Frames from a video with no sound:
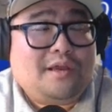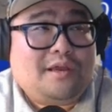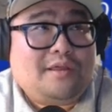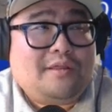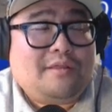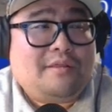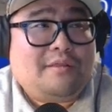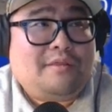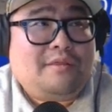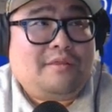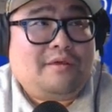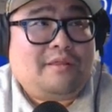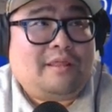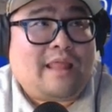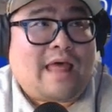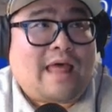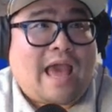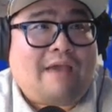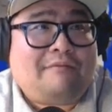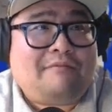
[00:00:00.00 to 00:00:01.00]
the
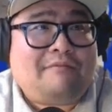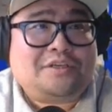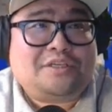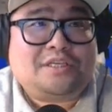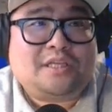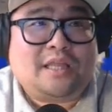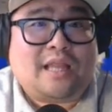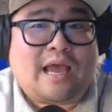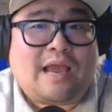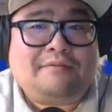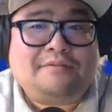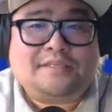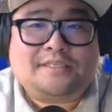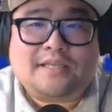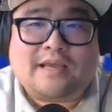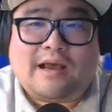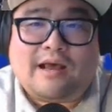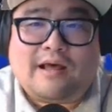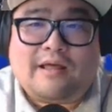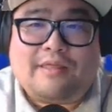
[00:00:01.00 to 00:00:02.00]
lavish
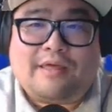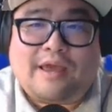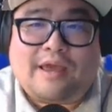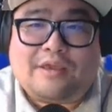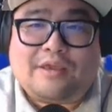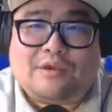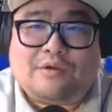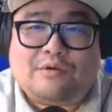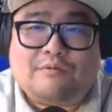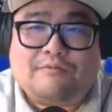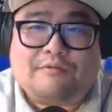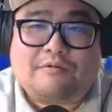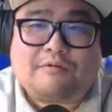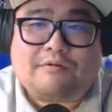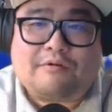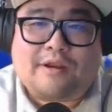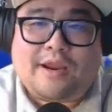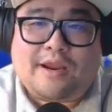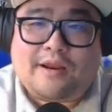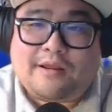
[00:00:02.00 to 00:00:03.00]
lifestyle that you've
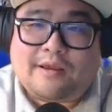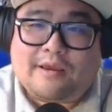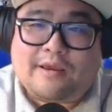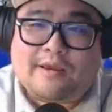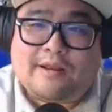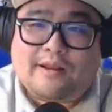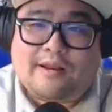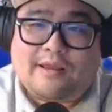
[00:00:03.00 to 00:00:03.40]
created,"